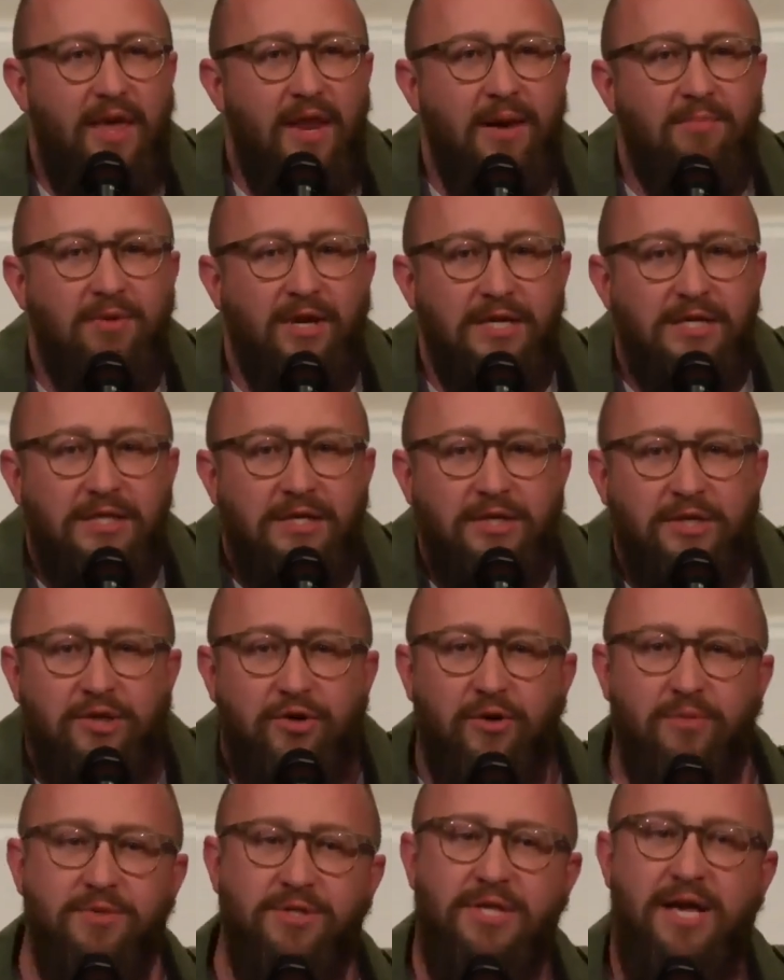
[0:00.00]
I'm listening
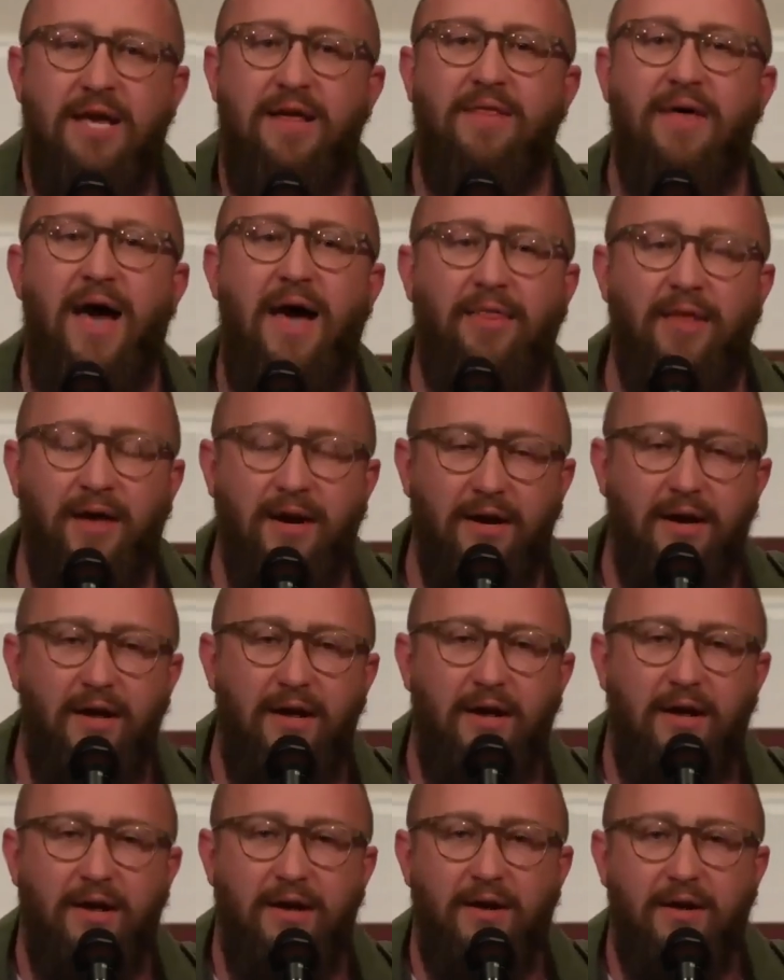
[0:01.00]
to him say that that
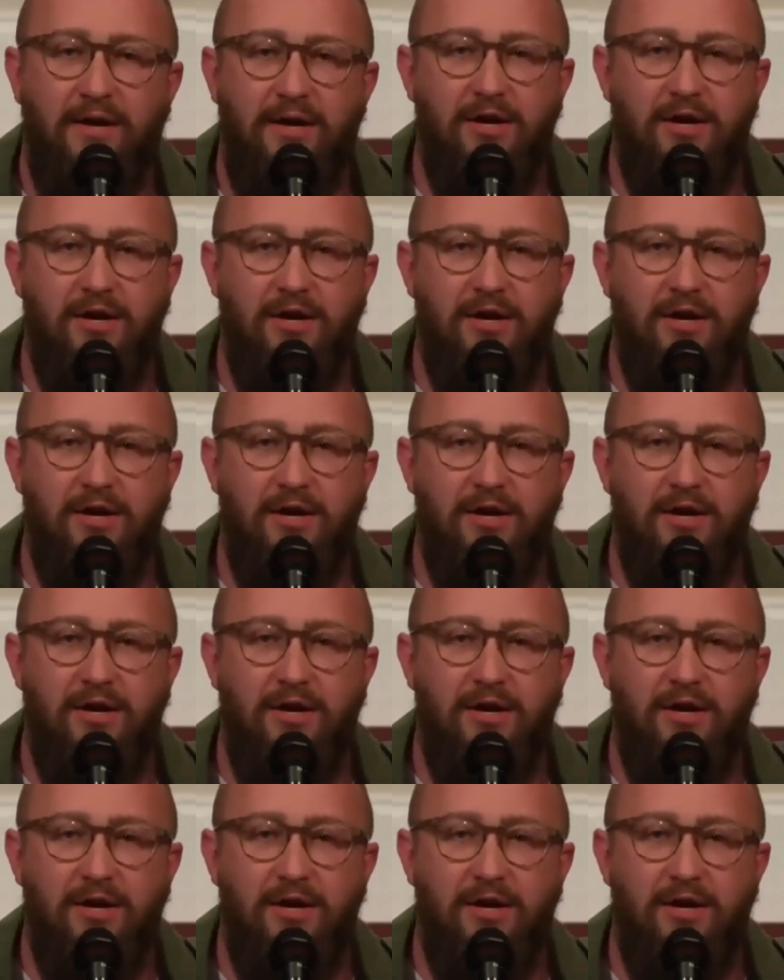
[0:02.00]
you